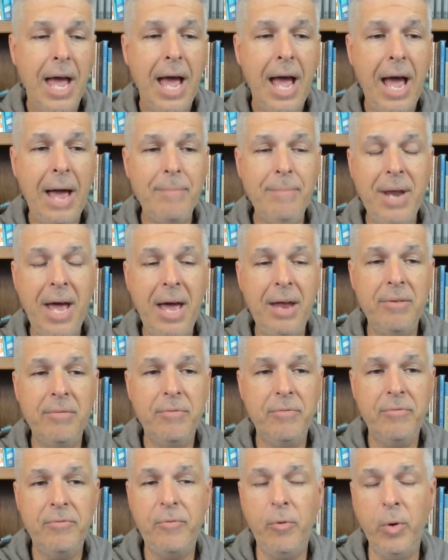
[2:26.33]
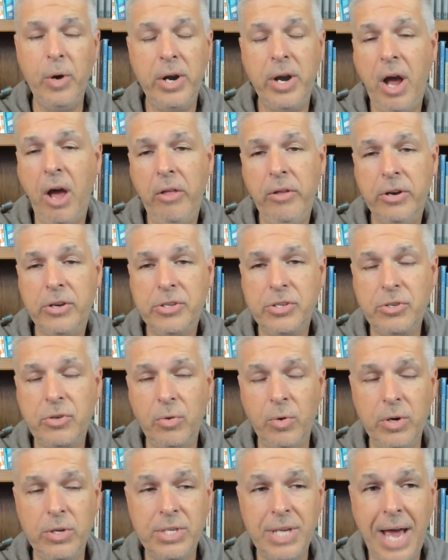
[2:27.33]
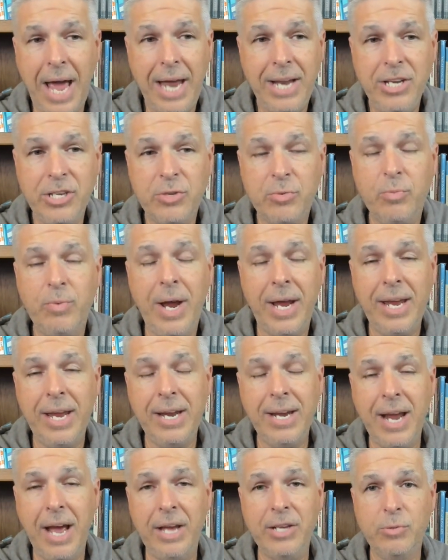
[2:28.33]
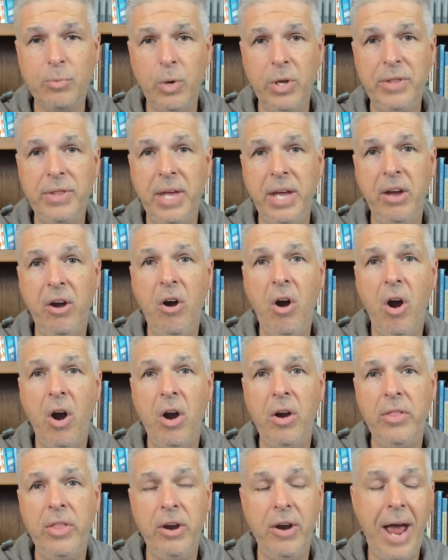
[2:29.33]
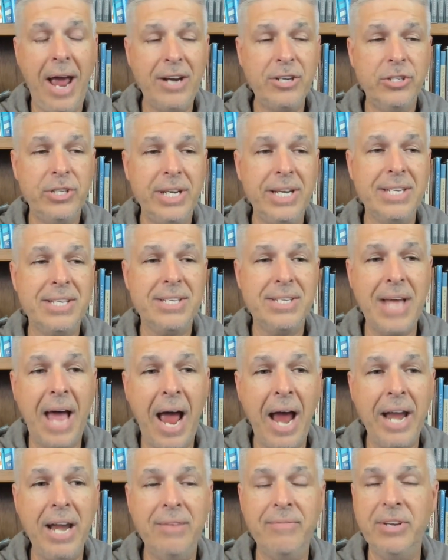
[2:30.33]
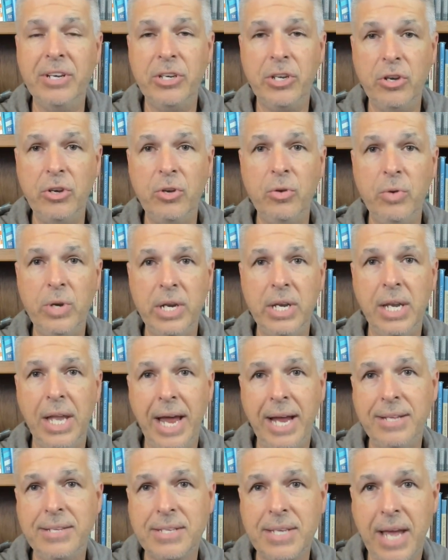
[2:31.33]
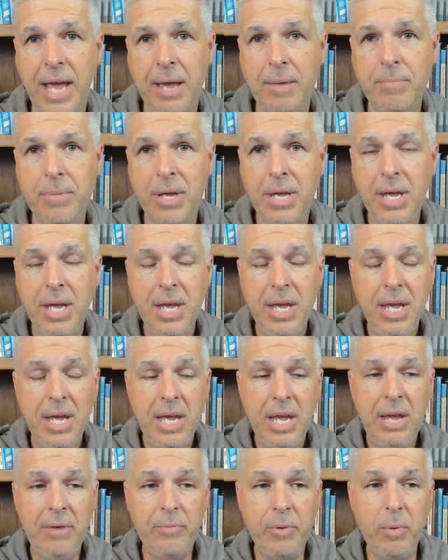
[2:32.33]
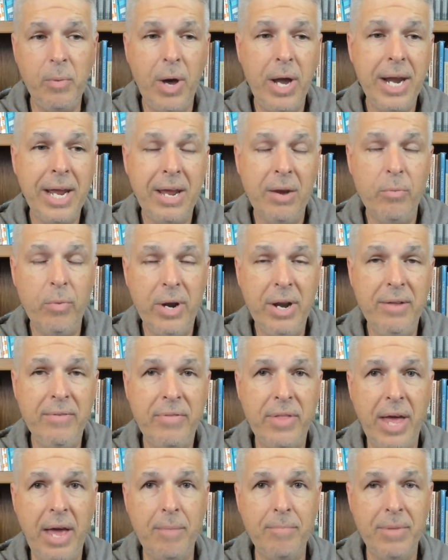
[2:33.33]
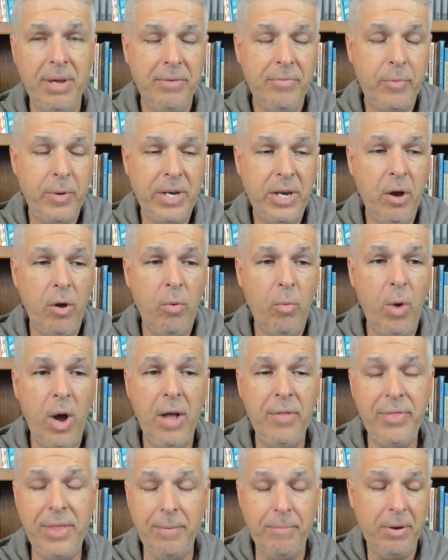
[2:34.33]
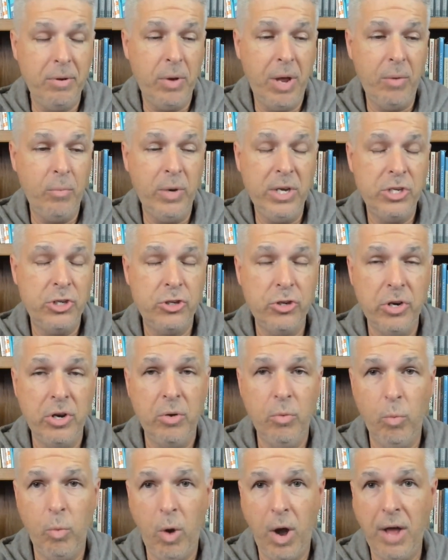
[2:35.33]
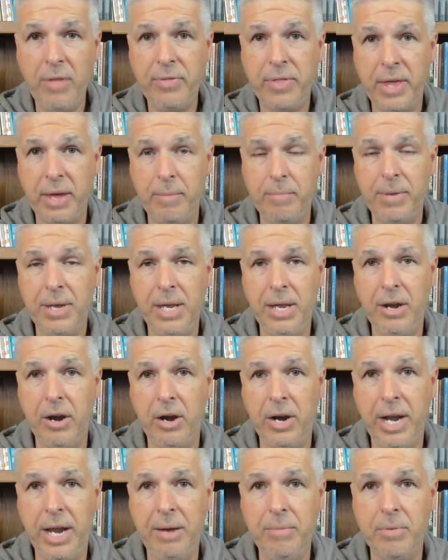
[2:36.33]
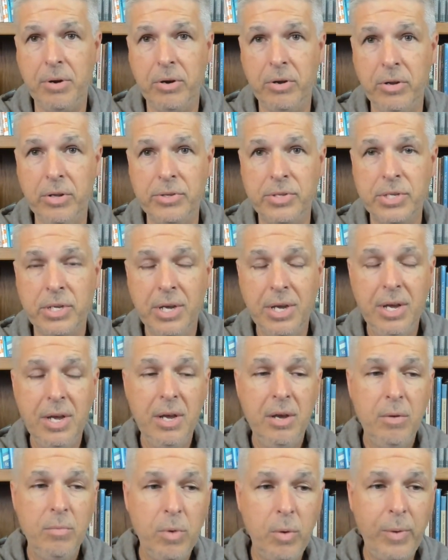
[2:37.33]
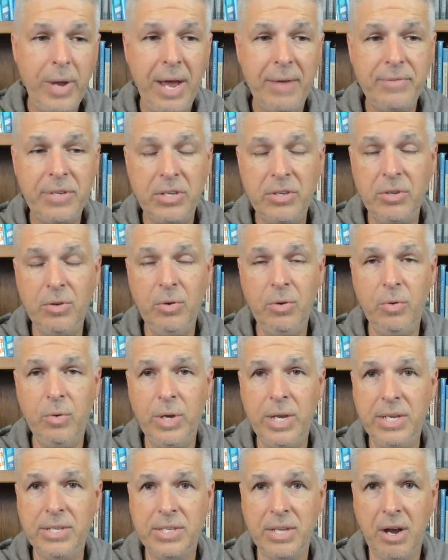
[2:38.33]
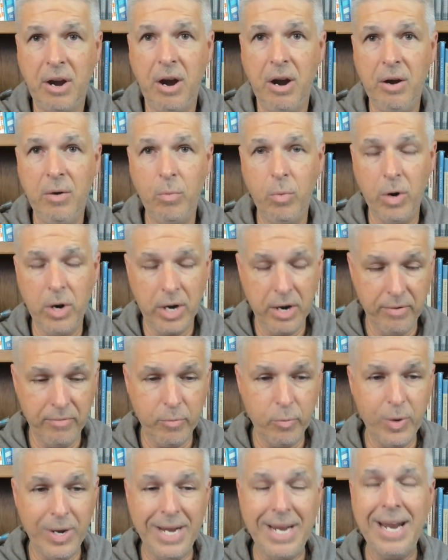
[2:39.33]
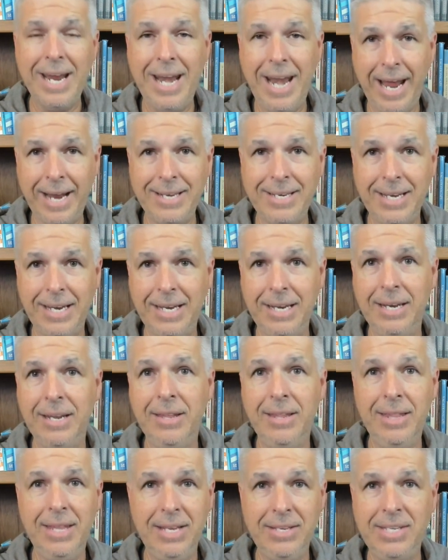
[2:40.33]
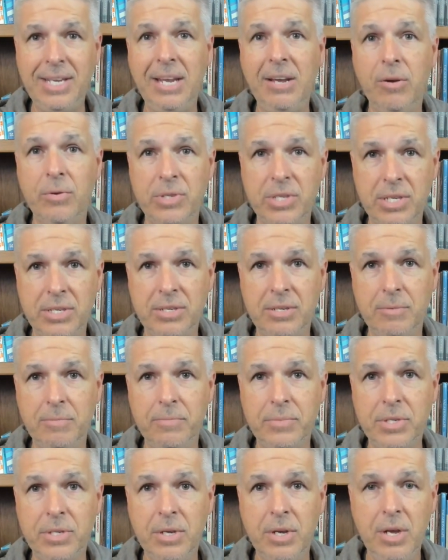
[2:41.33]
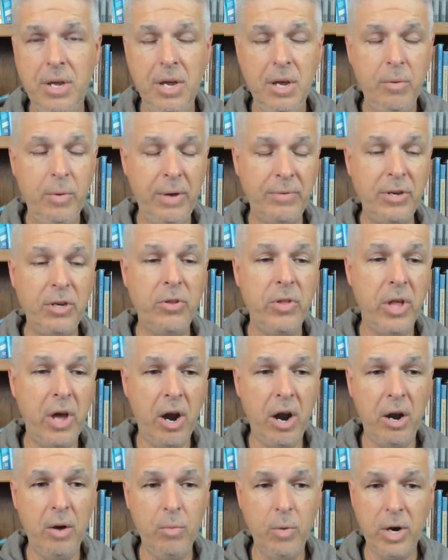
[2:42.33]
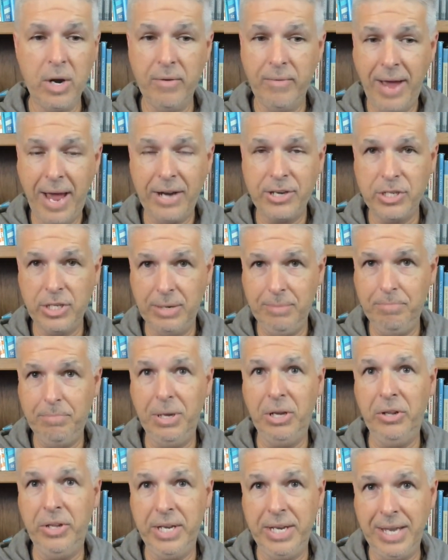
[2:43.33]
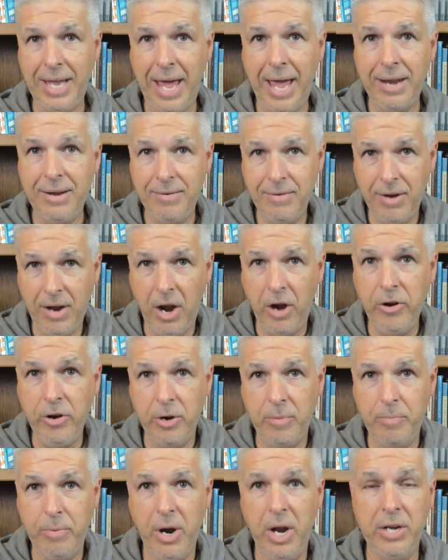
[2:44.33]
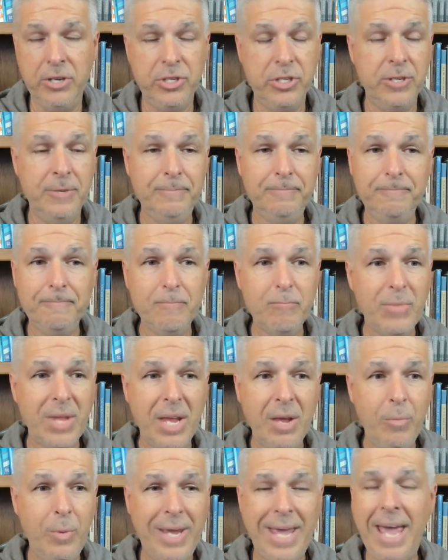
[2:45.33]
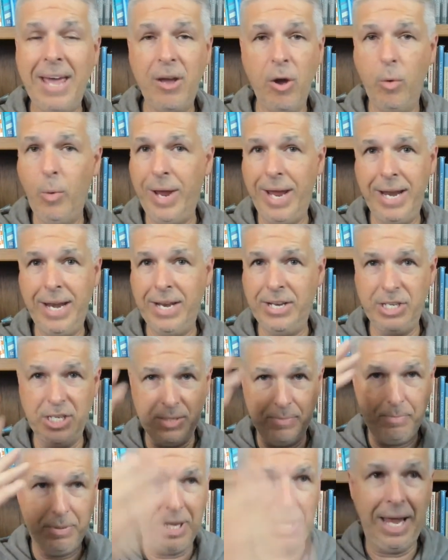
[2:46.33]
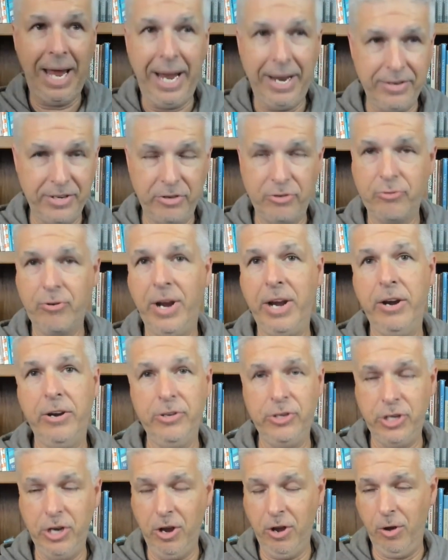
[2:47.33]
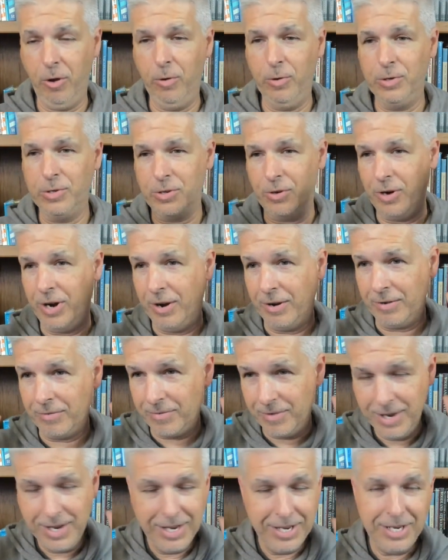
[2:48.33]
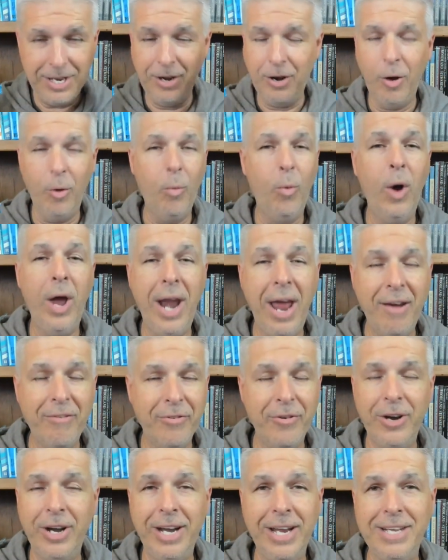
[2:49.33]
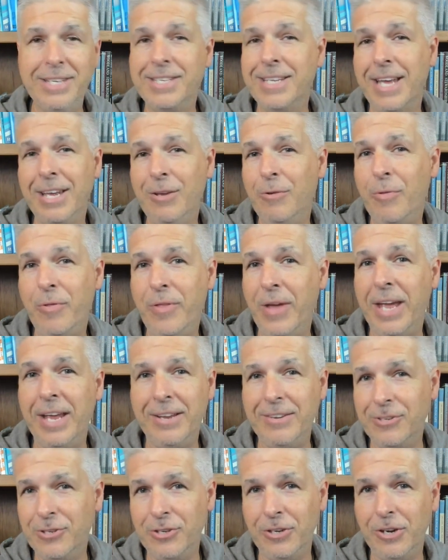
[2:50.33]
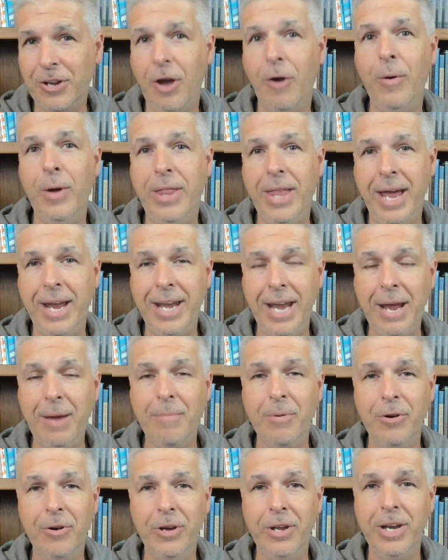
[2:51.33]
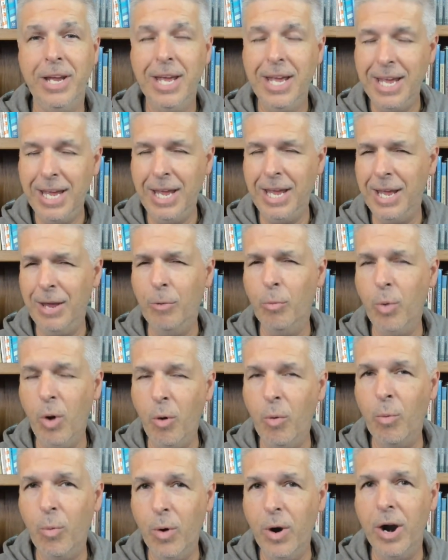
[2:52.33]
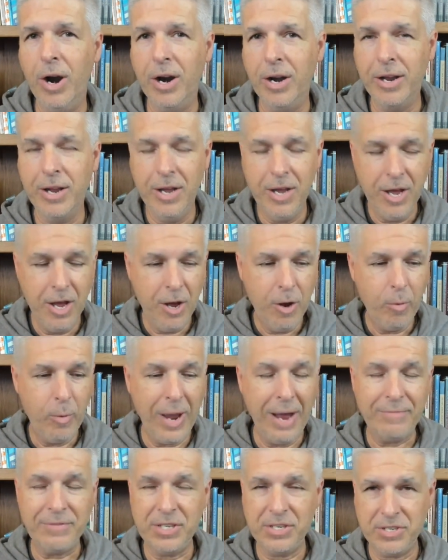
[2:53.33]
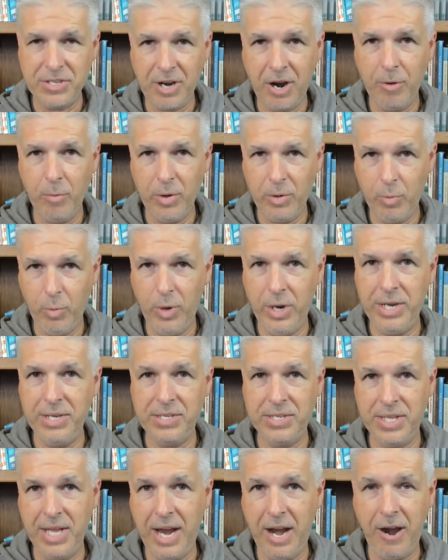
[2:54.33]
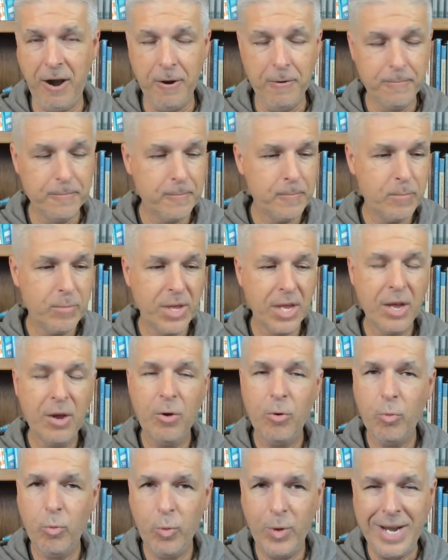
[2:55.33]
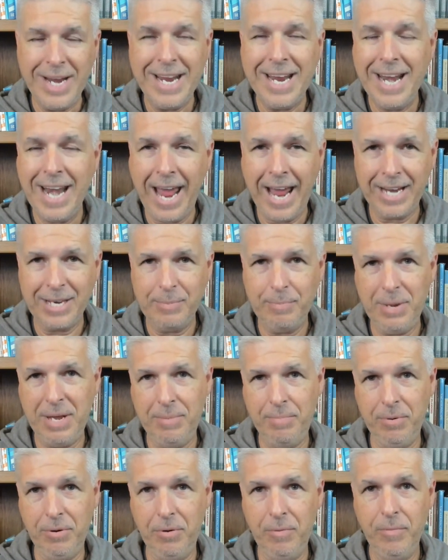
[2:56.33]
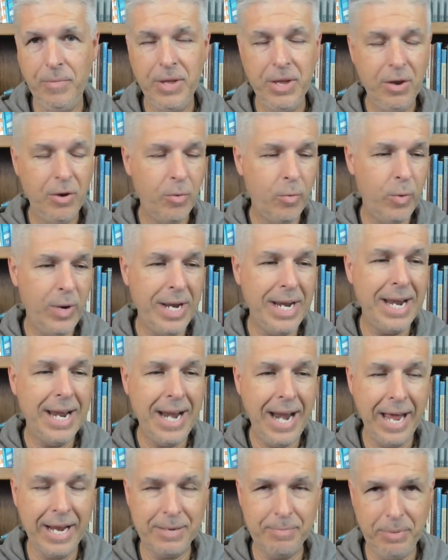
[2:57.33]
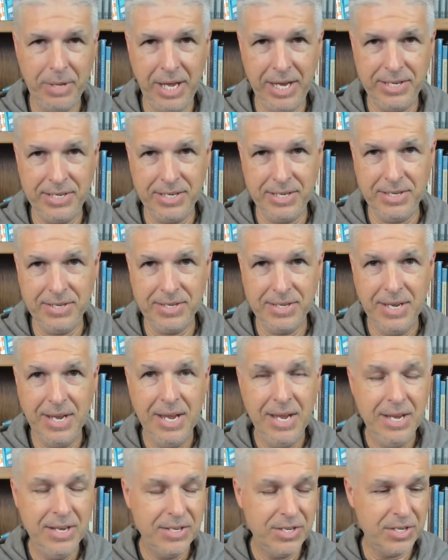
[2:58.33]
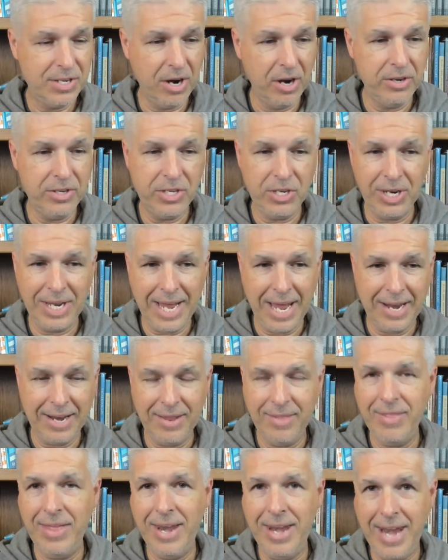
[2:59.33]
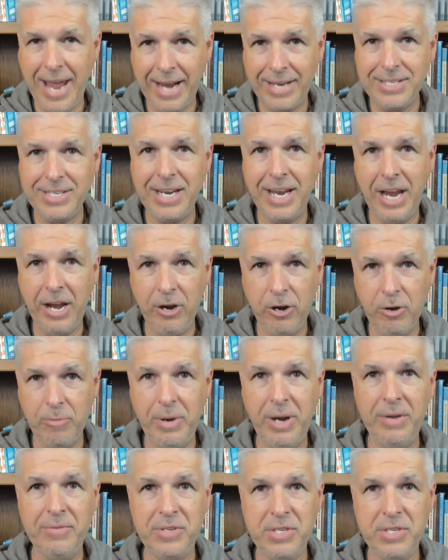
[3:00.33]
I'm not for dollar stores. I just recognize what they are. They're actually a sign of a denuded landscape. If we want to get rid of them, if we don't want them, and we shouldn't want them in our neighborhoods, what we have to do is the hard work of reconnecting these ecosystems. We have to do the hard work of actually building that underbrush. We can't go in and just plant a Trader Joe's or whatever it is that you think should go in that neighborhood. It won't work. We have to start with what is there. Reconnect people, reconnect places, start to get the next increment of